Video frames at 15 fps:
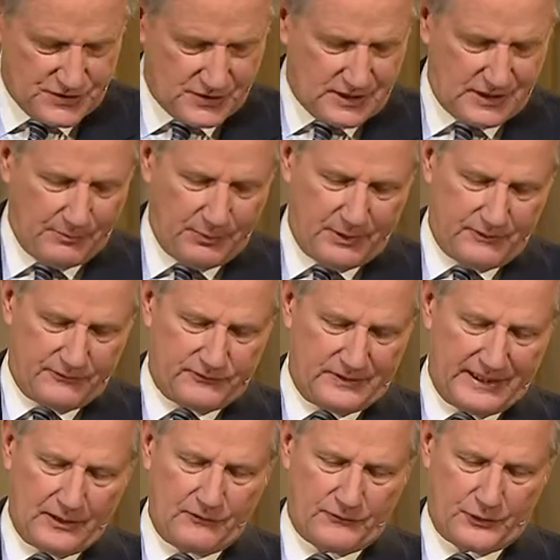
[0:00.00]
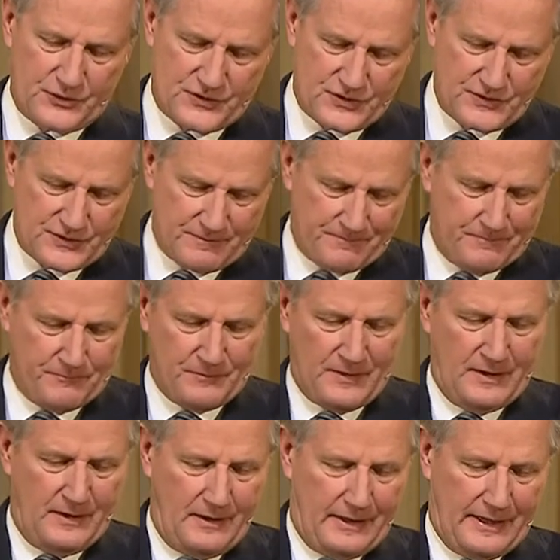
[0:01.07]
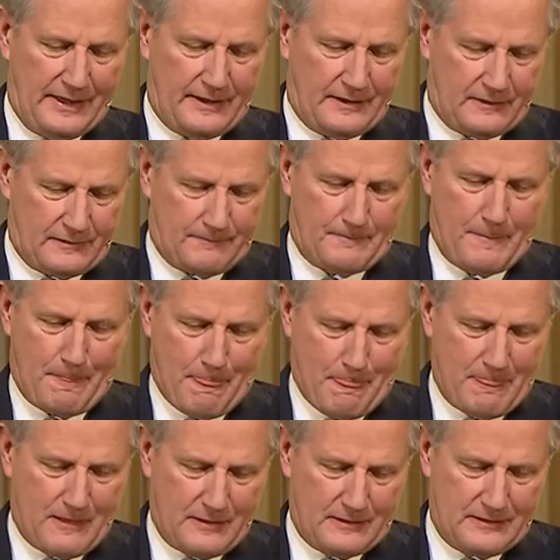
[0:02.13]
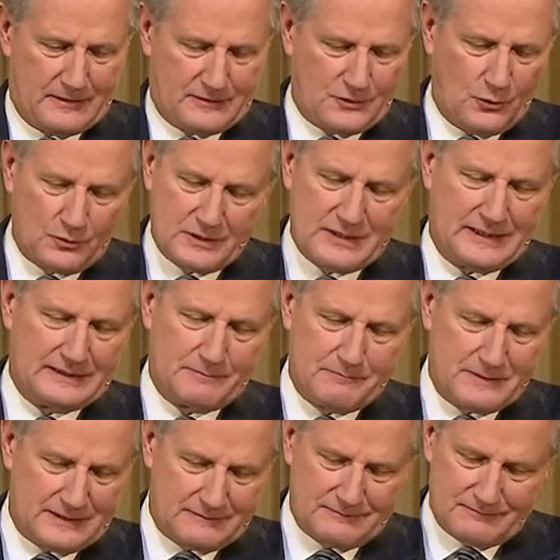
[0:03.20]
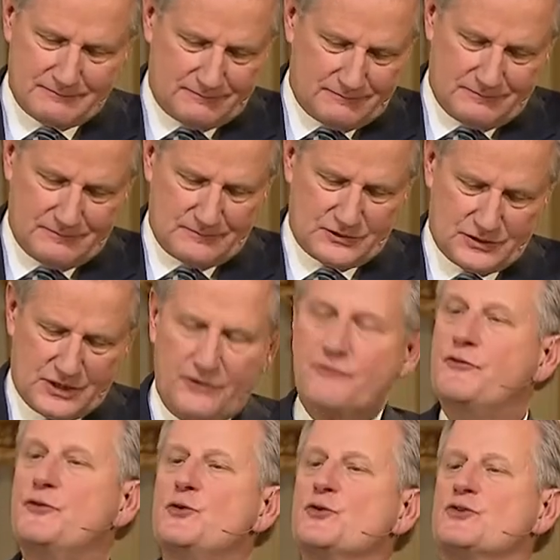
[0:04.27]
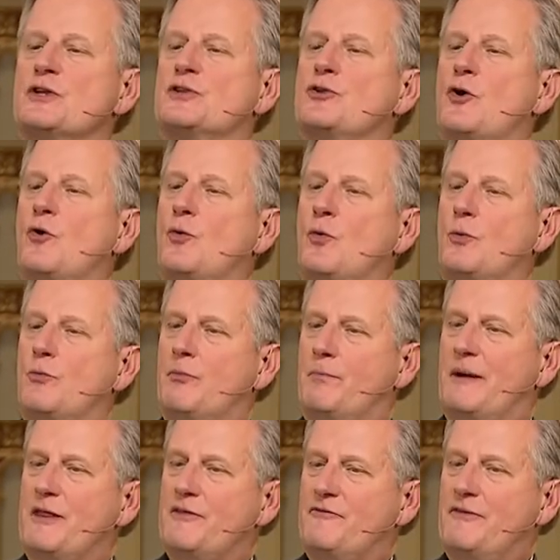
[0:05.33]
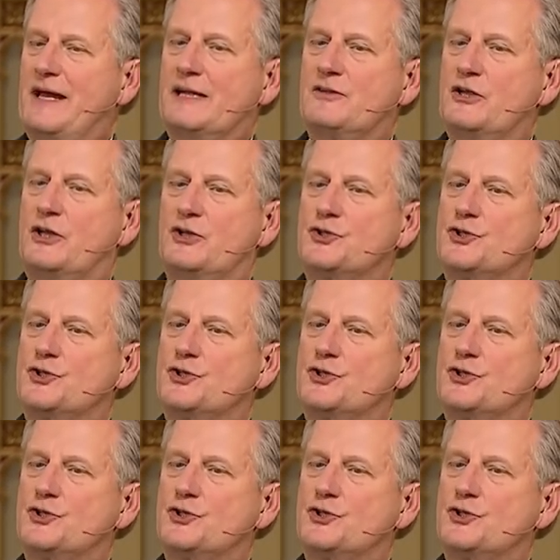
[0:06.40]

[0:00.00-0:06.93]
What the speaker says: a couple of little verses, and don't confuse it, though, by the fact that it's